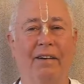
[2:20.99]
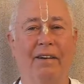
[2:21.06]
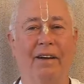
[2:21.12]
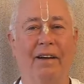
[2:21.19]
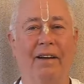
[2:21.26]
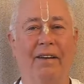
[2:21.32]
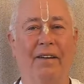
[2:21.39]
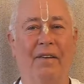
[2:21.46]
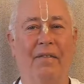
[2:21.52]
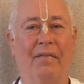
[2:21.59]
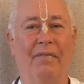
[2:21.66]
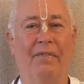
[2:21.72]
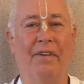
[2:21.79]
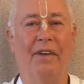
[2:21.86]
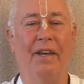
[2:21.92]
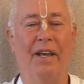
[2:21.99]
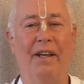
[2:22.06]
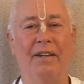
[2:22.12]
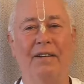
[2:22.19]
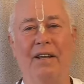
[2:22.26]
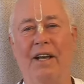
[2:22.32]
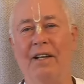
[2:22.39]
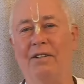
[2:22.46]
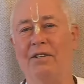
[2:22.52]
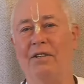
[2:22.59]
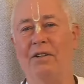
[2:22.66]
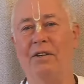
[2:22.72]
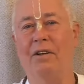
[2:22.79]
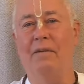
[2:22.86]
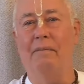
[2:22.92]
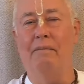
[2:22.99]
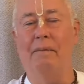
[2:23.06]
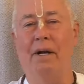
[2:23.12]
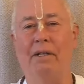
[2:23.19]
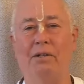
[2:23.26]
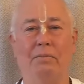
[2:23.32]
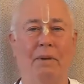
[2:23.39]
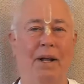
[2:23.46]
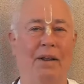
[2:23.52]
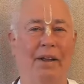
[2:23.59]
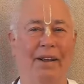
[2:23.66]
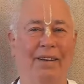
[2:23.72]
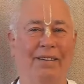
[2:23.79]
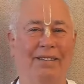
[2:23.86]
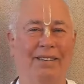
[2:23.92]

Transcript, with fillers: uh, he can taste by smelling.